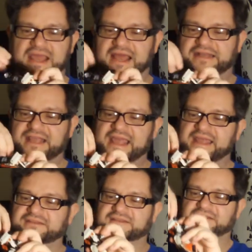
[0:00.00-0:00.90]
And her
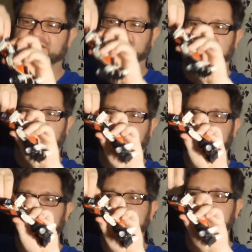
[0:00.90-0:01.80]
head, her
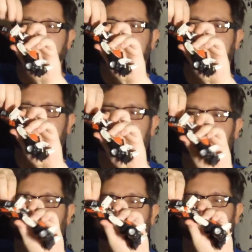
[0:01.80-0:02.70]
tiny, tiny head, which
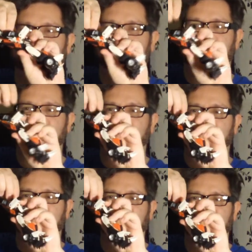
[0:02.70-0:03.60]
is one of the few
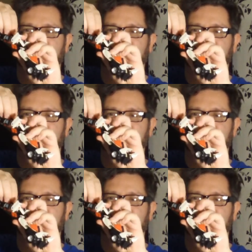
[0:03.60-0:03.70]
flaws of this